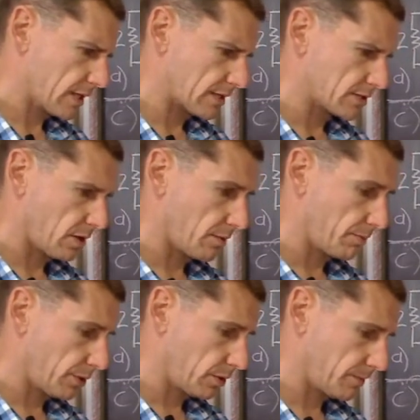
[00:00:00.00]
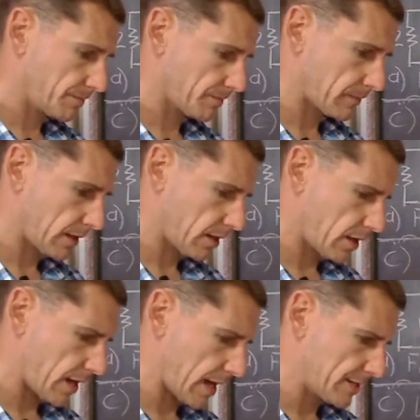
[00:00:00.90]
Example
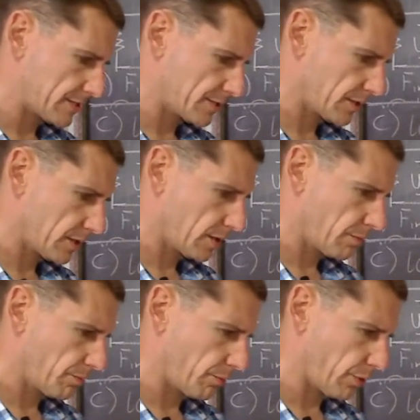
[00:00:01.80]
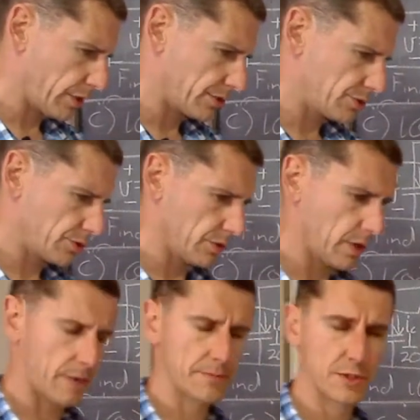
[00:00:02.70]
8.2.
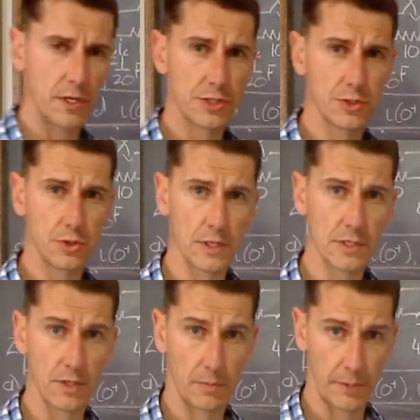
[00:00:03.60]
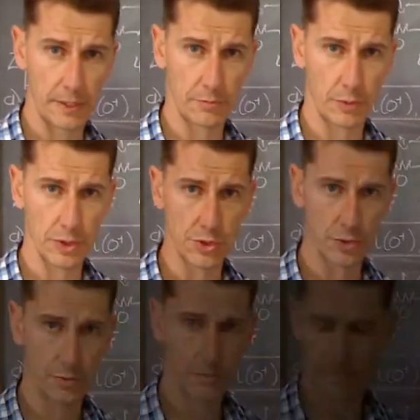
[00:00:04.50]
Yeah, so let's do example 8.2.